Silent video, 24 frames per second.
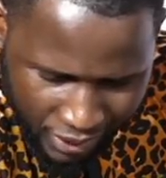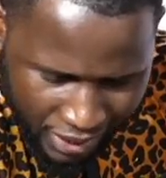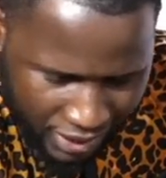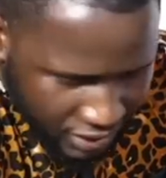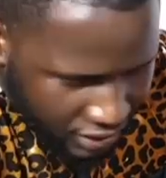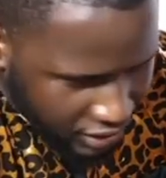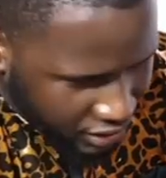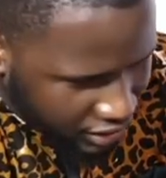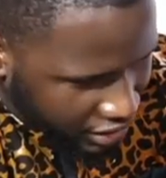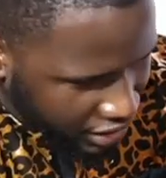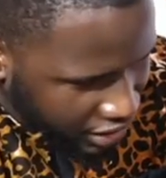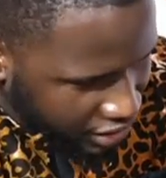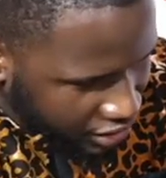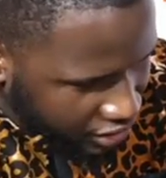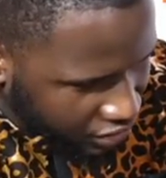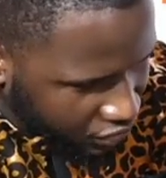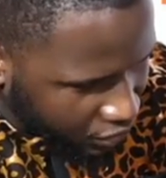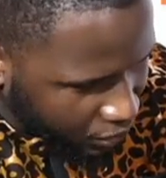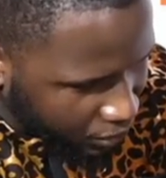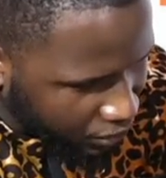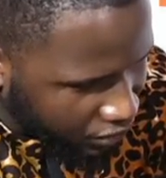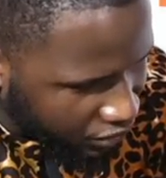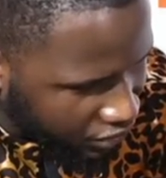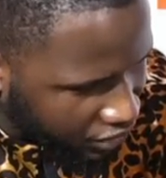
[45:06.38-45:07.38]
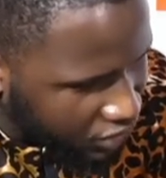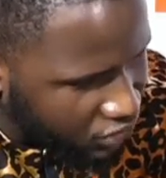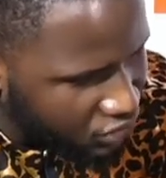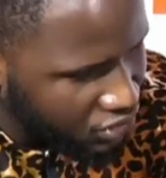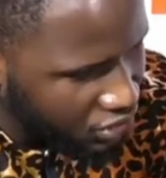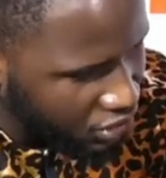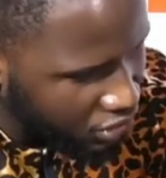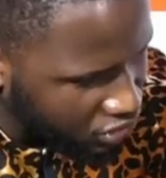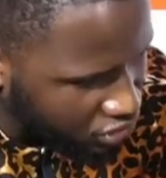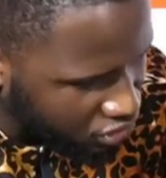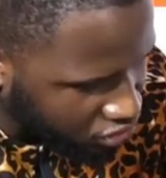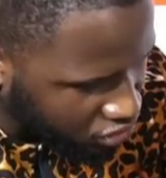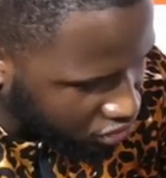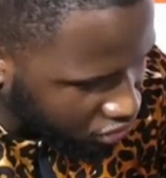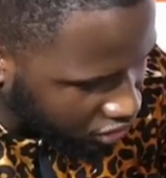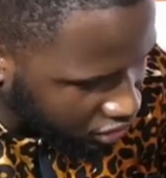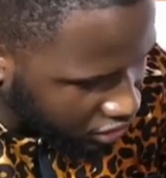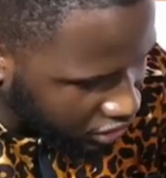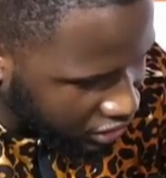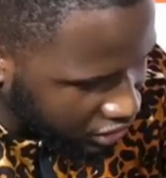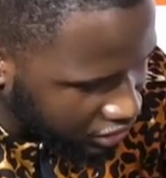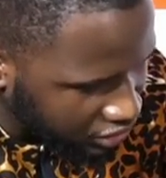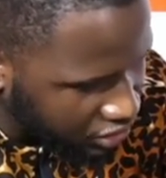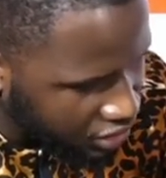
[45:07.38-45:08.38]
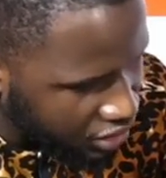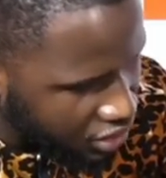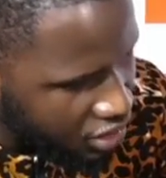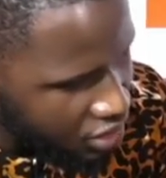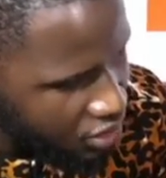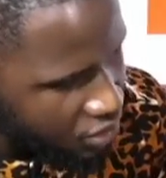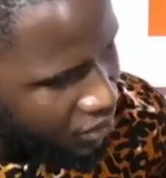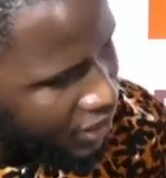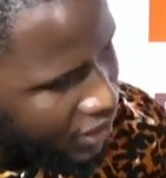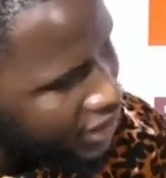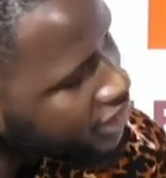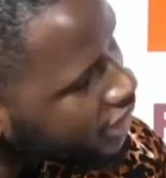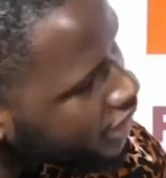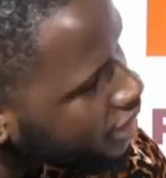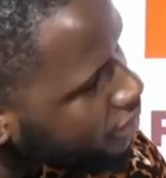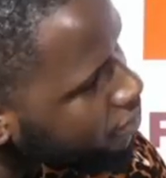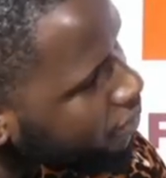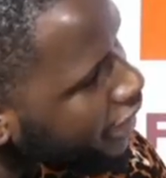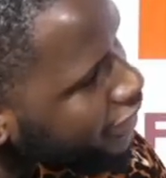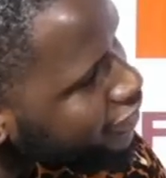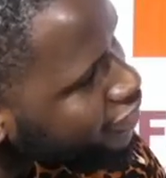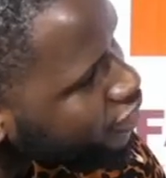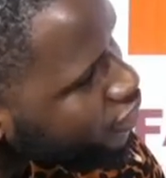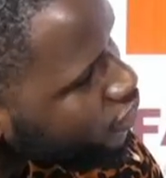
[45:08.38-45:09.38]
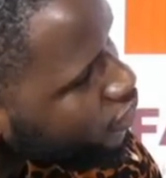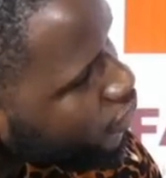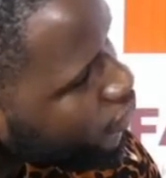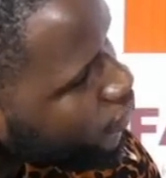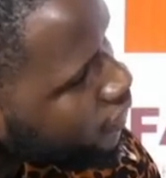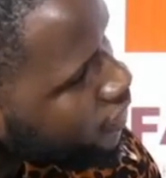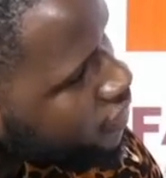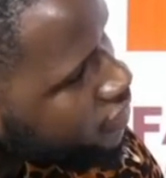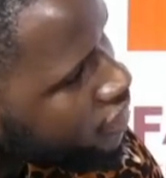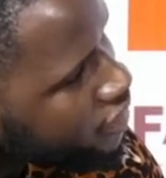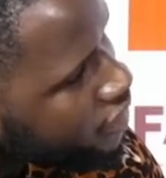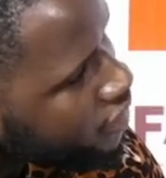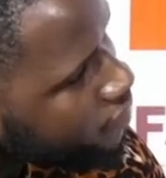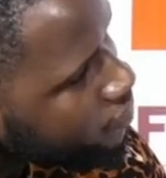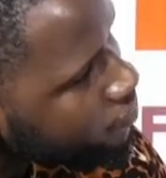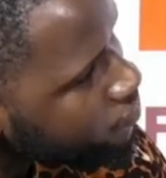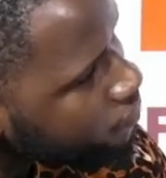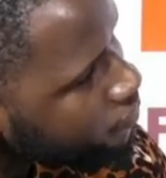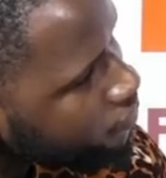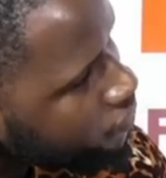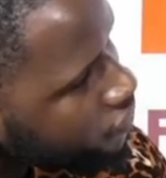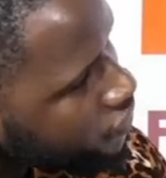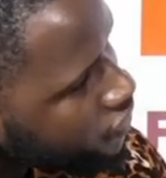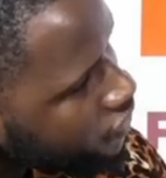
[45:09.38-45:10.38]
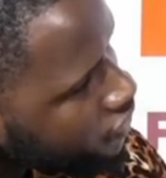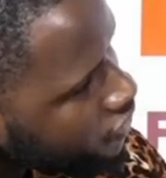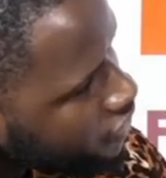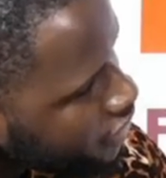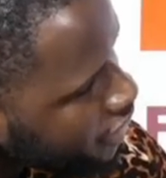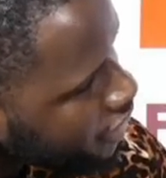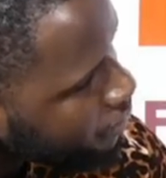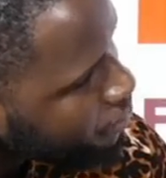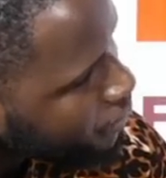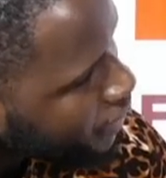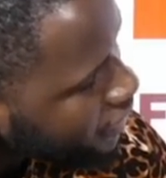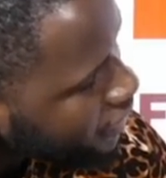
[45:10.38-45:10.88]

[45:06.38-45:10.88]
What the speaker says: by the day. Some of us journalists. One claim has to do with the state